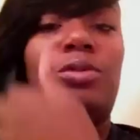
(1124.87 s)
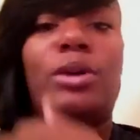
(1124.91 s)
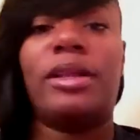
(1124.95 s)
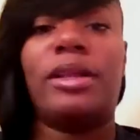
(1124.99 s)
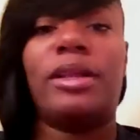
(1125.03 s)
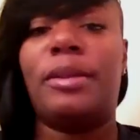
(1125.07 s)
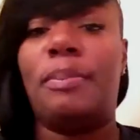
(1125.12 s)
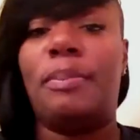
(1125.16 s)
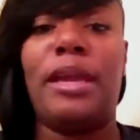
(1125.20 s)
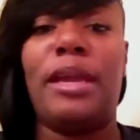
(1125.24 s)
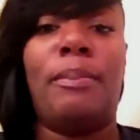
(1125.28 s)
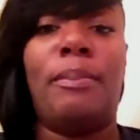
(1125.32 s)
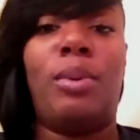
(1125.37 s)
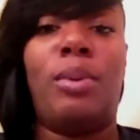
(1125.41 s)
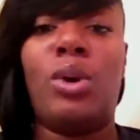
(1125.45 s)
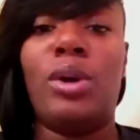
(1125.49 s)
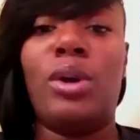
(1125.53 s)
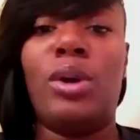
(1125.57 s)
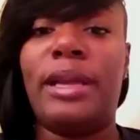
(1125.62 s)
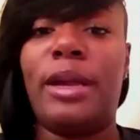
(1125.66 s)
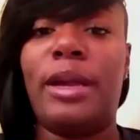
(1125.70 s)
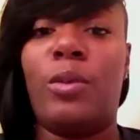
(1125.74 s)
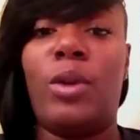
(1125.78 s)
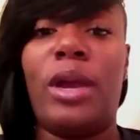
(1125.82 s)
whether being
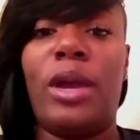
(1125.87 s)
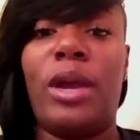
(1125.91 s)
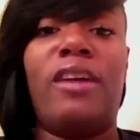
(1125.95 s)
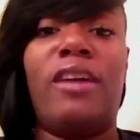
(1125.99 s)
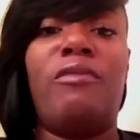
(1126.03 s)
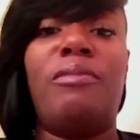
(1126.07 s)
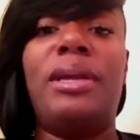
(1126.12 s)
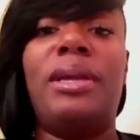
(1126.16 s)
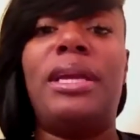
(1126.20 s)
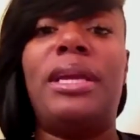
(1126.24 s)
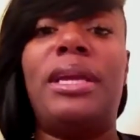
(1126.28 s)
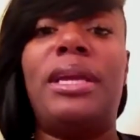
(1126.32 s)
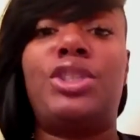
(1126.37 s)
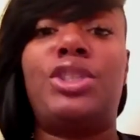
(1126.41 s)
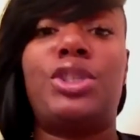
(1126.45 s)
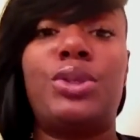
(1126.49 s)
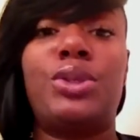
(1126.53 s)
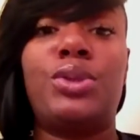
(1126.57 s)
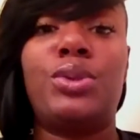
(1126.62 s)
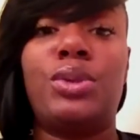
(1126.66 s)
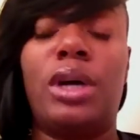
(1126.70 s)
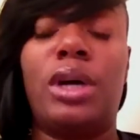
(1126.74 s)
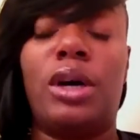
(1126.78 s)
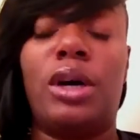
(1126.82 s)
born that way
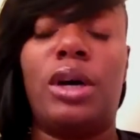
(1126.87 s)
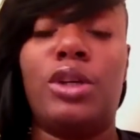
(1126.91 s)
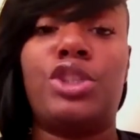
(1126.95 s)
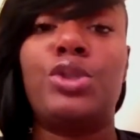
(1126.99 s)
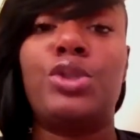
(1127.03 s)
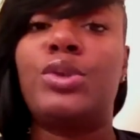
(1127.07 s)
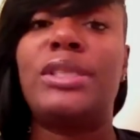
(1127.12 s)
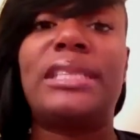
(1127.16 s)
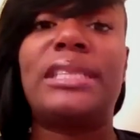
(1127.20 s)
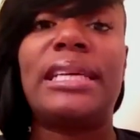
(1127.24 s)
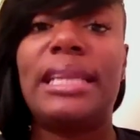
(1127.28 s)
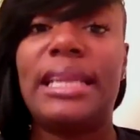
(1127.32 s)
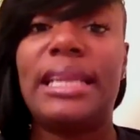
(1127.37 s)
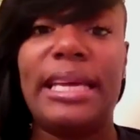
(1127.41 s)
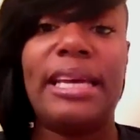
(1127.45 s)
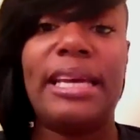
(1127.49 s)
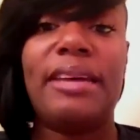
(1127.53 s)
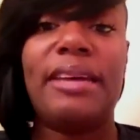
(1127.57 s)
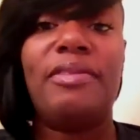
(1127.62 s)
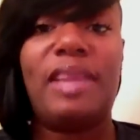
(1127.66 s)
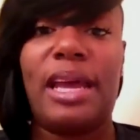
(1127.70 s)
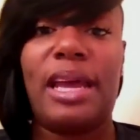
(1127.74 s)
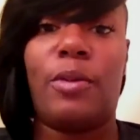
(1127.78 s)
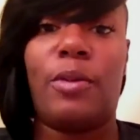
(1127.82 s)
or choose to
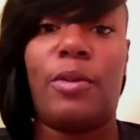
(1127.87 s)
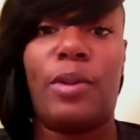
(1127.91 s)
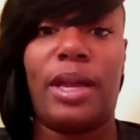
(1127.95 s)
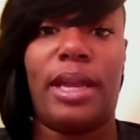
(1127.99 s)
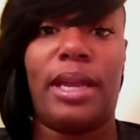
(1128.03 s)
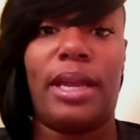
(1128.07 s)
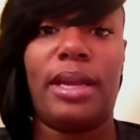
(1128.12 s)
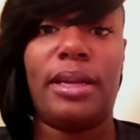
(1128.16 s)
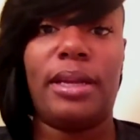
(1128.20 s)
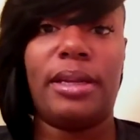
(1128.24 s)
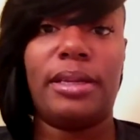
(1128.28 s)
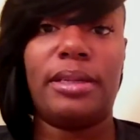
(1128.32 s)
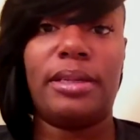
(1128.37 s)
live that way.